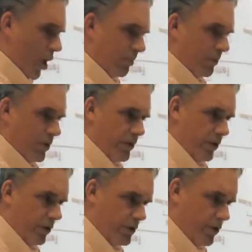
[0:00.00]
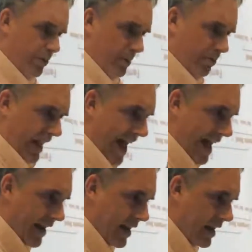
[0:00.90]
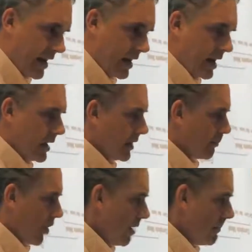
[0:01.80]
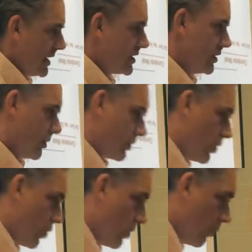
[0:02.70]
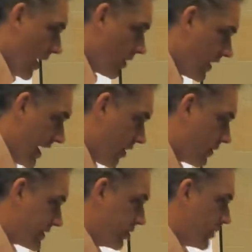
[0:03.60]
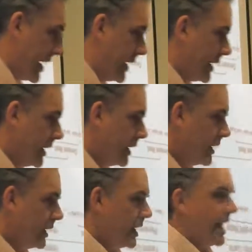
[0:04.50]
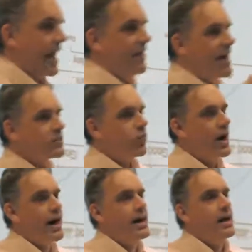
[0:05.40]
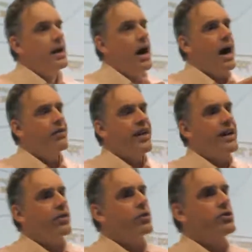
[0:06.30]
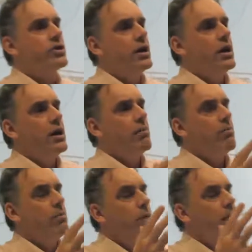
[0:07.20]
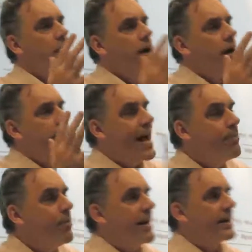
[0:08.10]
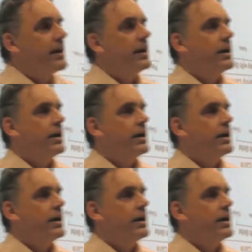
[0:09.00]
problem with your stupid plan. The problem is you don't know where the error is located. And that's why I think there's temperament.